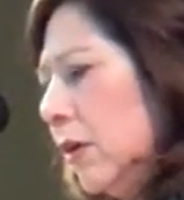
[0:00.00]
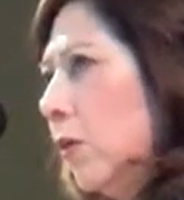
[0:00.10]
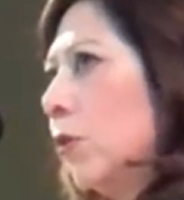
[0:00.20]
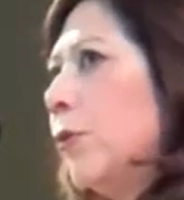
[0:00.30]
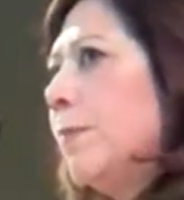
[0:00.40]

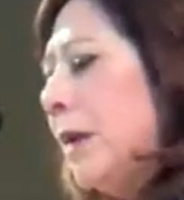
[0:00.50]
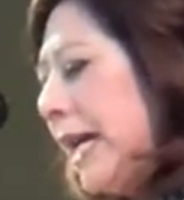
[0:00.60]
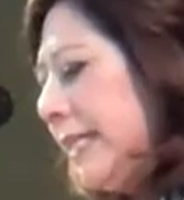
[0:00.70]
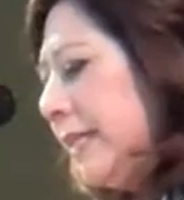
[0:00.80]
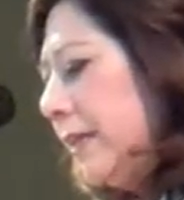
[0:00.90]
We're
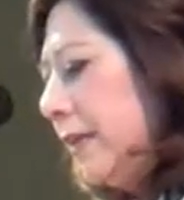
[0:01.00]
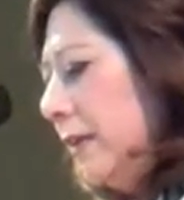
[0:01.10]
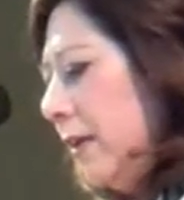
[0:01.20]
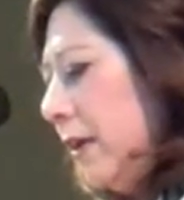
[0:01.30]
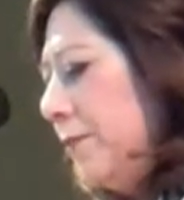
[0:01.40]

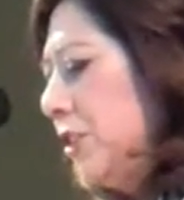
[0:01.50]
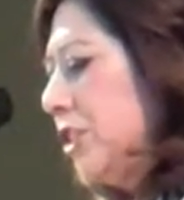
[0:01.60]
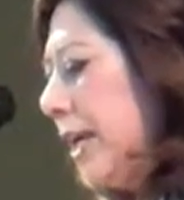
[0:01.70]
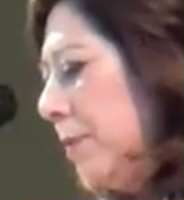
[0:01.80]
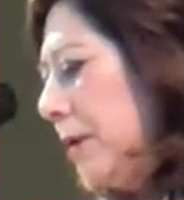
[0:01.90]
reminded of the
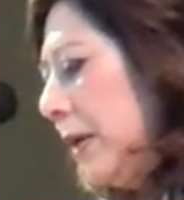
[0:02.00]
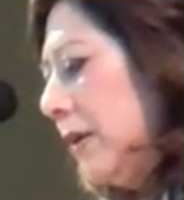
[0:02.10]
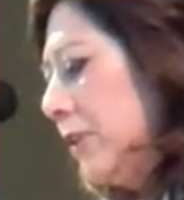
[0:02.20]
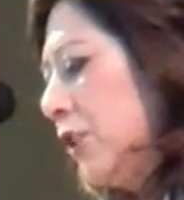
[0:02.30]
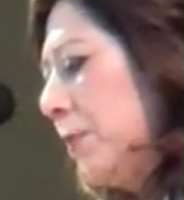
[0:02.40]

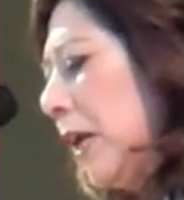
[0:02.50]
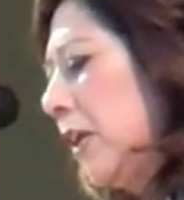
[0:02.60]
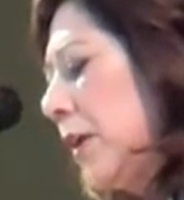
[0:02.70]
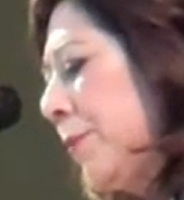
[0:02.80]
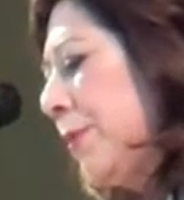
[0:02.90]

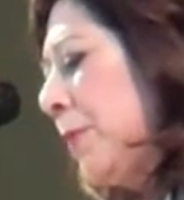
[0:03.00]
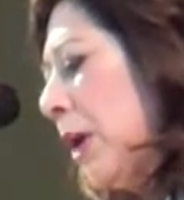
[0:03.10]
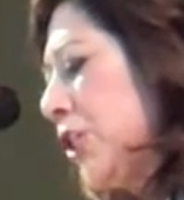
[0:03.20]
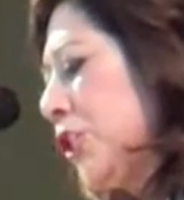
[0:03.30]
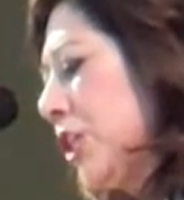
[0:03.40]
Selma-to-Montgomery
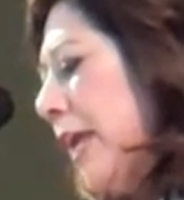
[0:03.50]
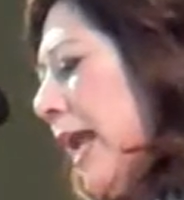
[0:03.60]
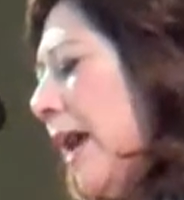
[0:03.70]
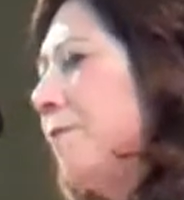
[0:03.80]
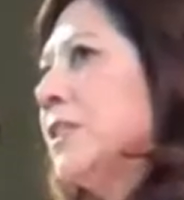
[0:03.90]
march
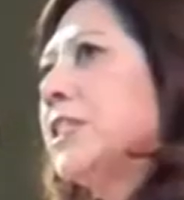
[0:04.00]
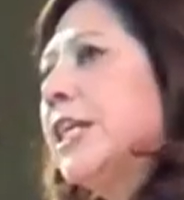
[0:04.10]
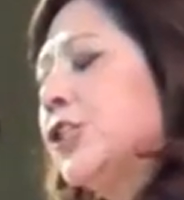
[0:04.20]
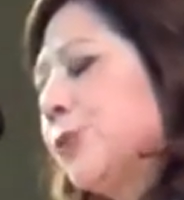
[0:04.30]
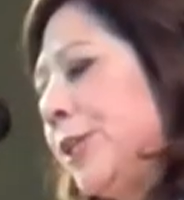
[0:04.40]
half a
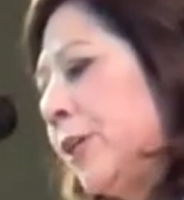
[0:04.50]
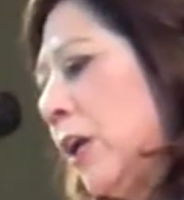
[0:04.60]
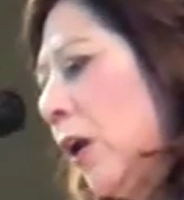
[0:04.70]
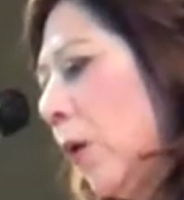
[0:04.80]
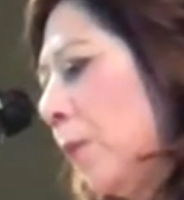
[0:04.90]
century
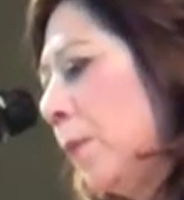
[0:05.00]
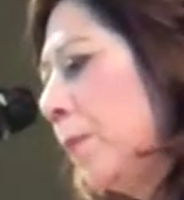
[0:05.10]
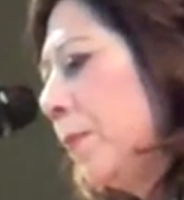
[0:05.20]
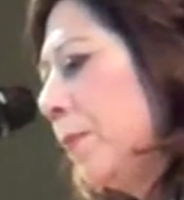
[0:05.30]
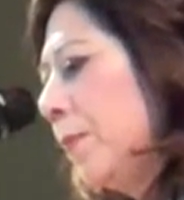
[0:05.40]
ago.
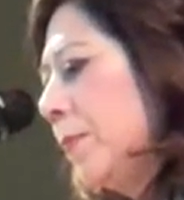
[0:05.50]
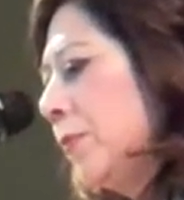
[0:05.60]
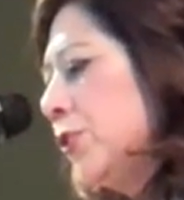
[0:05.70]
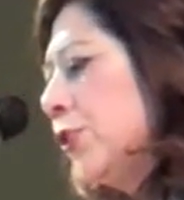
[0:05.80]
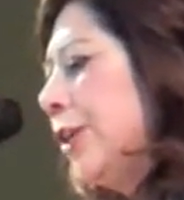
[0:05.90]

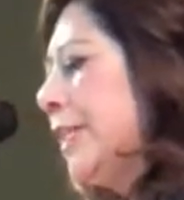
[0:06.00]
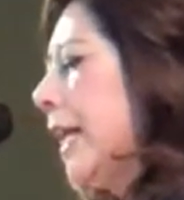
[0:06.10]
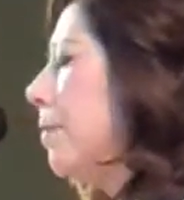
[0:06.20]
During that